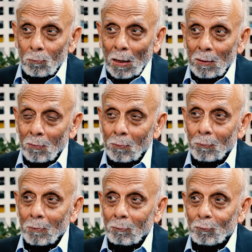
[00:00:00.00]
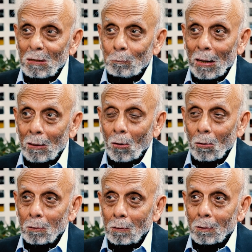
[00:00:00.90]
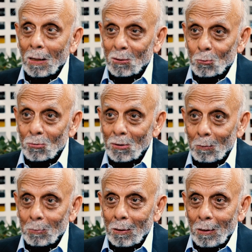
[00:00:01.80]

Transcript: of nice feedback on Cardozo,